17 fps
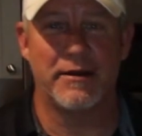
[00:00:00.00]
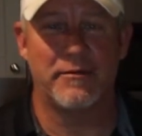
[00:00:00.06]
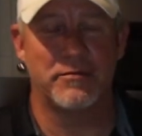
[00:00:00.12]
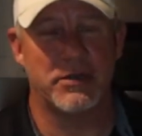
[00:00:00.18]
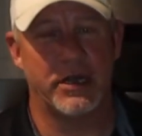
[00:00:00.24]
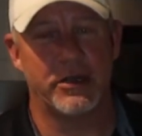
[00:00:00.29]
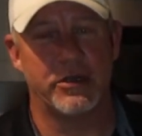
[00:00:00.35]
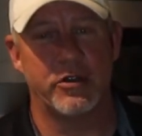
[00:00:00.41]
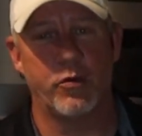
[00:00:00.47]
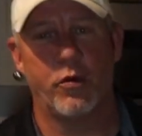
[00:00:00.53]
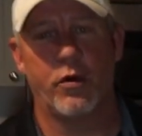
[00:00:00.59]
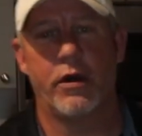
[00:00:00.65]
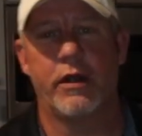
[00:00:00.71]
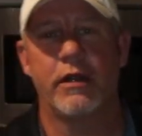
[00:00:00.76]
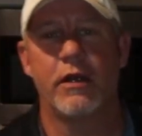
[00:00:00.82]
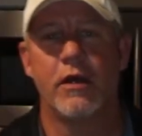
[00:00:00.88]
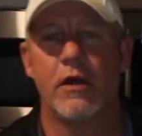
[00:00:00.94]
I'm telling you
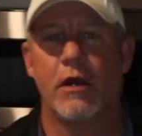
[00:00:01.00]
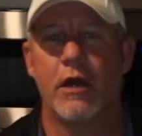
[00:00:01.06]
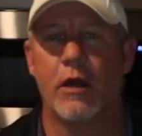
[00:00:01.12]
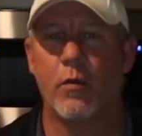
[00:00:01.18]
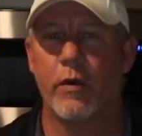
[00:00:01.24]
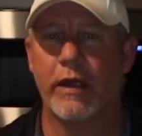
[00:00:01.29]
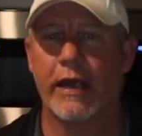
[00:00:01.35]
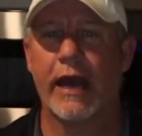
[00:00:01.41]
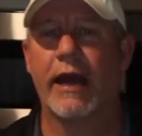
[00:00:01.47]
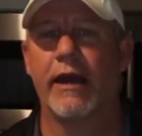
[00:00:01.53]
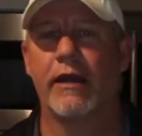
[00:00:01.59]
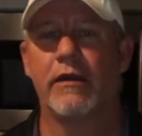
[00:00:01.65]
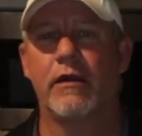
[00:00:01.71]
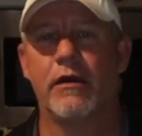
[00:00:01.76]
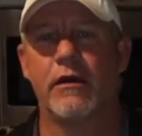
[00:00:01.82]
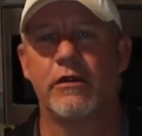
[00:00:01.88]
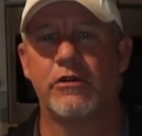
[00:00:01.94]
what. And we
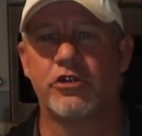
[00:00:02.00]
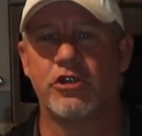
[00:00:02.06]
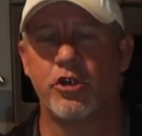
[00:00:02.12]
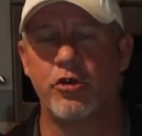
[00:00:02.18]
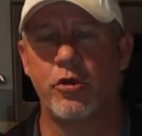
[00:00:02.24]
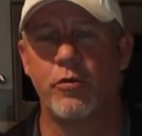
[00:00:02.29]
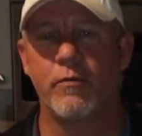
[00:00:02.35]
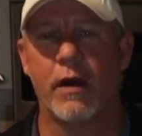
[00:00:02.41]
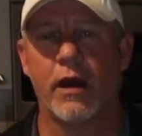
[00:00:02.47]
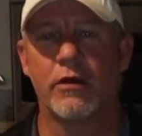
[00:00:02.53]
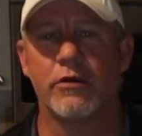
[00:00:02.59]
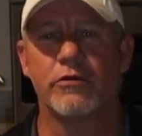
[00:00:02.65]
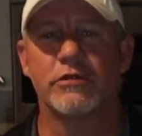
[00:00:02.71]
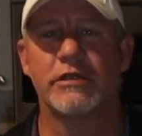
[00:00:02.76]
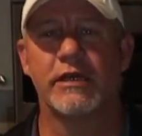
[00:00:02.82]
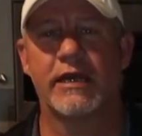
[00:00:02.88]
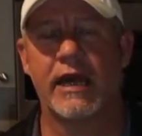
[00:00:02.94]
got 2 new
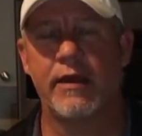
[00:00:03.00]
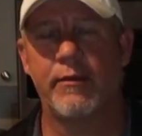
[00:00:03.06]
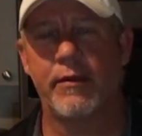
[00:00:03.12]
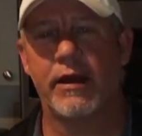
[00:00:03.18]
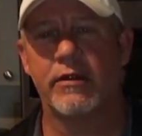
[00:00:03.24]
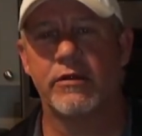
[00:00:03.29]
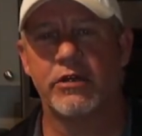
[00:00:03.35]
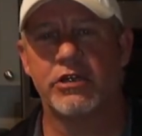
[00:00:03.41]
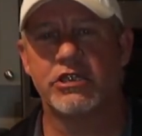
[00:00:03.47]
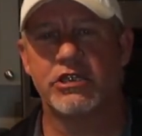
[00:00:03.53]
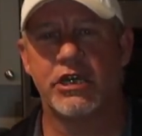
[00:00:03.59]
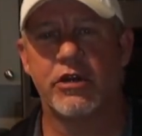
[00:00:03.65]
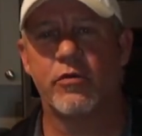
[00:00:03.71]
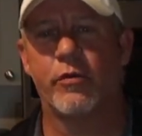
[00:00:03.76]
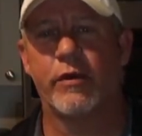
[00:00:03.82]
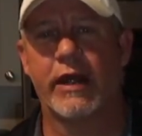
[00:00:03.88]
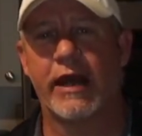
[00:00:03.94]
models that came out this
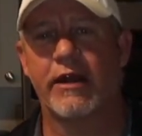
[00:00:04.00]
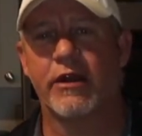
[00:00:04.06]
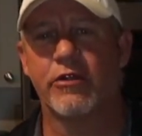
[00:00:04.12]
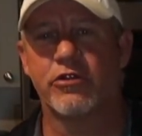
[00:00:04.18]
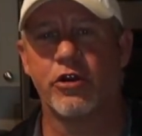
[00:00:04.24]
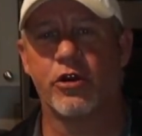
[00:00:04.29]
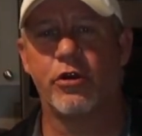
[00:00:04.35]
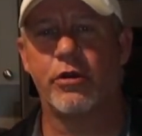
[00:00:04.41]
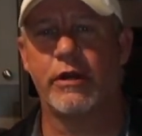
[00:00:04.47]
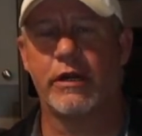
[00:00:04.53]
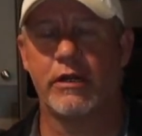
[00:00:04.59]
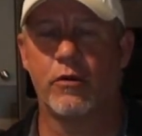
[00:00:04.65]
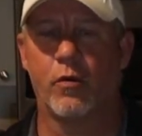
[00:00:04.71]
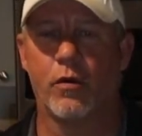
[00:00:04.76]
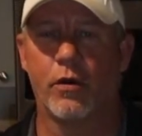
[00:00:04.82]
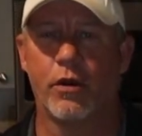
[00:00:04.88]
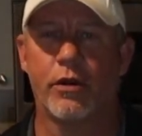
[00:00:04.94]
year, and we got a 3rd in
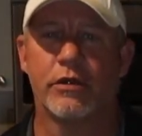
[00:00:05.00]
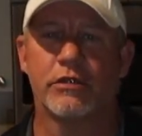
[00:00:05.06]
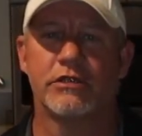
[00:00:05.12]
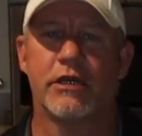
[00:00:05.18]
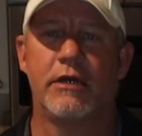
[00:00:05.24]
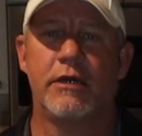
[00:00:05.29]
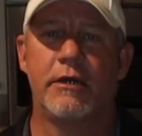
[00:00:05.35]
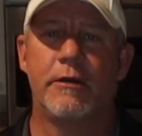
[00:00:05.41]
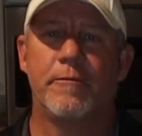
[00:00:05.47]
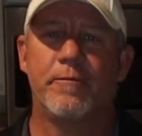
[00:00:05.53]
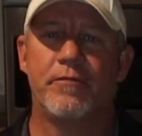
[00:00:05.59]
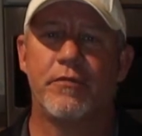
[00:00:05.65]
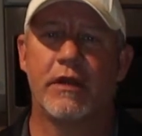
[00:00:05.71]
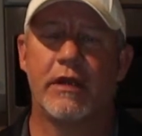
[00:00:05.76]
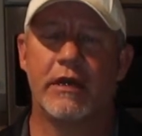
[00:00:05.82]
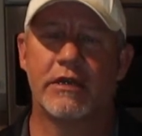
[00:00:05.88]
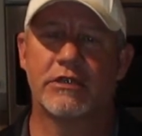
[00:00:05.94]
the works.
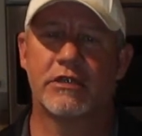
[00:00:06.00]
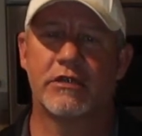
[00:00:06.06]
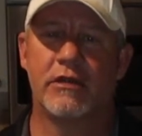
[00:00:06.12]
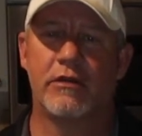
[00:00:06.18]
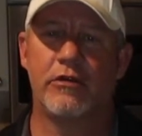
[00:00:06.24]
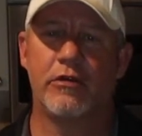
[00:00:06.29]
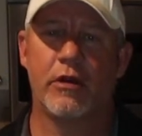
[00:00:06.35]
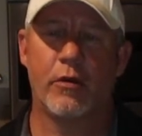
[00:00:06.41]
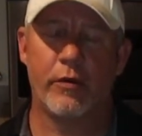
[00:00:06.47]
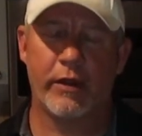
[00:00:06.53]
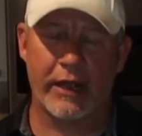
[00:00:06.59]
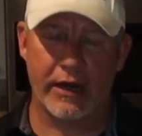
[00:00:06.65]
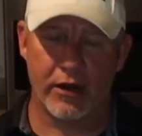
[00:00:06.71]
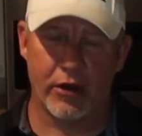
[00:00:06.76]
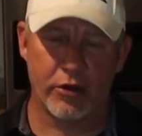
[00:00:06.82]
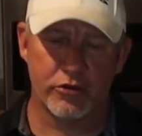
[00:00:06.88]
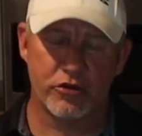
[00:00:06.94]
It's, you know, we
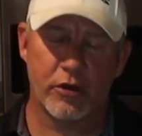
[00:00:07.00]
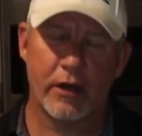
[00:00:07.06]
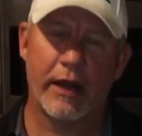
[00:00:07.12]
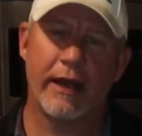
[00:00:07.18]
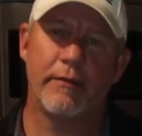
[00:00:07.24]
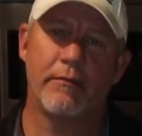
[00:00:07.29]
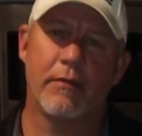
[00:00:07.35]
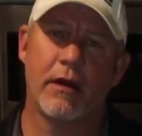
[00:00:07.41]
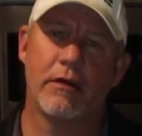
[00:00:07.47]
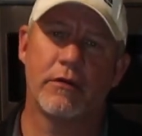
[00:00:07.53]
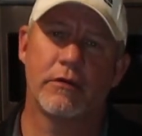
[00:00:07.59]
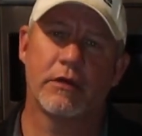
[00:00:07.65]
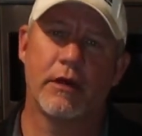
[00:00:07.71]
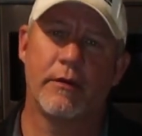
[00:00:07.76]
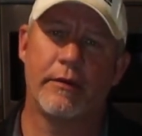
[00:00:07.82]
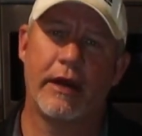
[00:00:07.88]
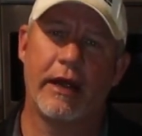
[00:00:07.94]
got an ultralight model
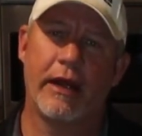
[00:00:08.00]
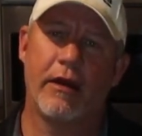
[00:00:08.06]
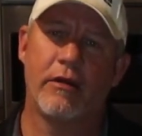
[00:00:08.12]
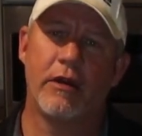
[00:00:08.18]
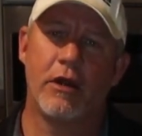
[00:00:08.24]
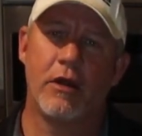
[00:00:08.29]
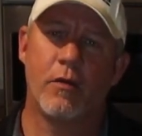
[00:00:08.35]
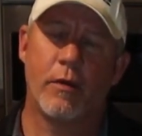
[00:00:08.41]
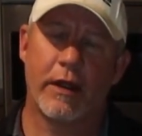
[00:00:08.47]
coming out.